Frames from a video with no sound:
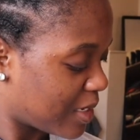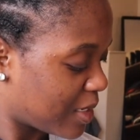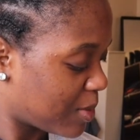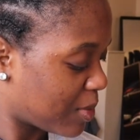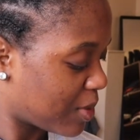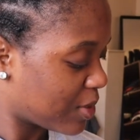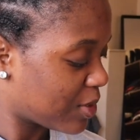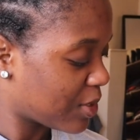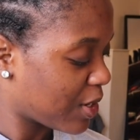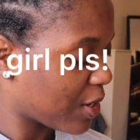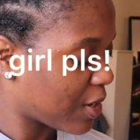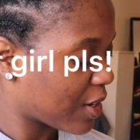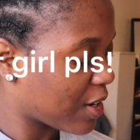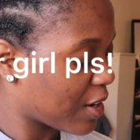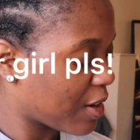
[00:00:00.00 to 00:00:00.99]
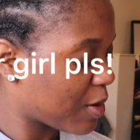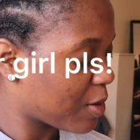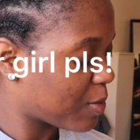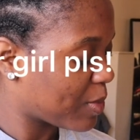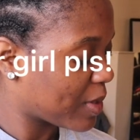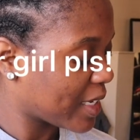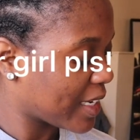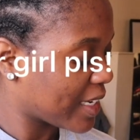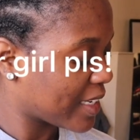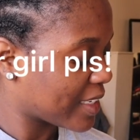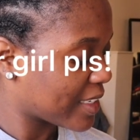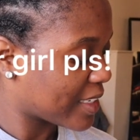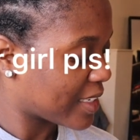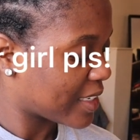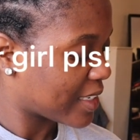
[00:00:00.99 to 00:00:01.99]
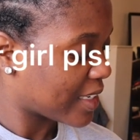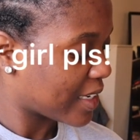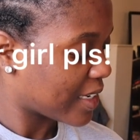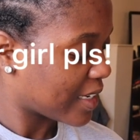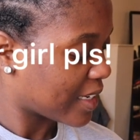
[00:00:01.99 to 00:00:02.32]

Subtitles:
Sponsor your girl, please.